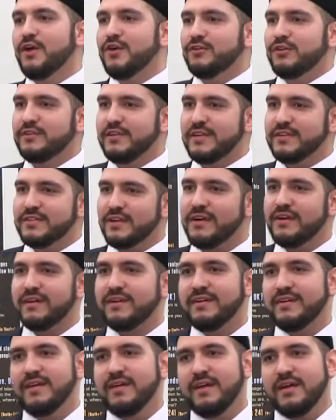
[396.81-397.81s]
So these
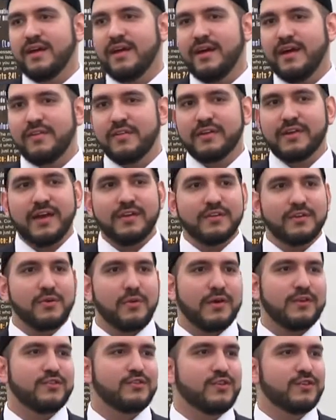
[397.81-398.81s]
are the kind of
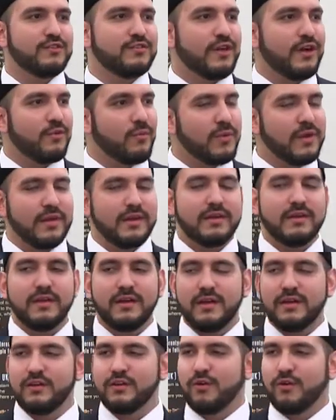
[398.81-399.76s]
questions that we,